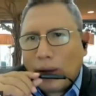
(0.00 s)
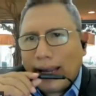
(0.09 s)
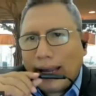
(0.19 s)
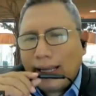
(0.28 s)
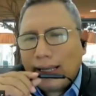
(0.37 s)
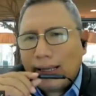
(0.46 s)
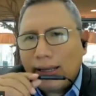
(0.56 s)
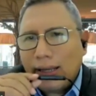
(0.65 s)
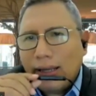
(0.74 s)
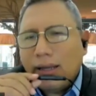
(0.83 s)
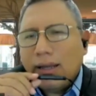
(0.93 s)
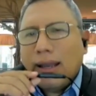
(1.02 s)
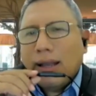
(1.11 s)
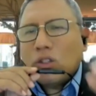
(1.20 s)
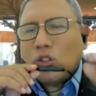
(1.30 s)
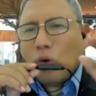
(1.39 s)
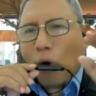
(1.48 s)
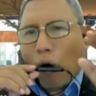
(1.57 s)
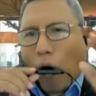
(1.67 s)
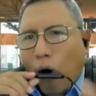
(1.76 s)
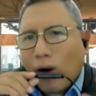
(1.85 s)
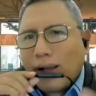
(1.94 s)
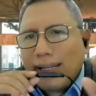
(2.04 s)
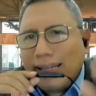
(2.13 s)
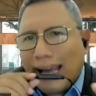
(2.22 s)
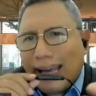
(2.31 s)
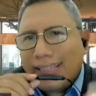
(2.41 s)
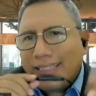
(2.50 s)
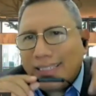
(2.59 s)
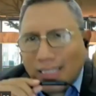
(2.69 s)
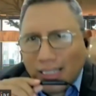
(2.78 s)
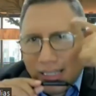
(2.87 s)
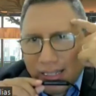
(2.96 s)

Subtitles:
way to organize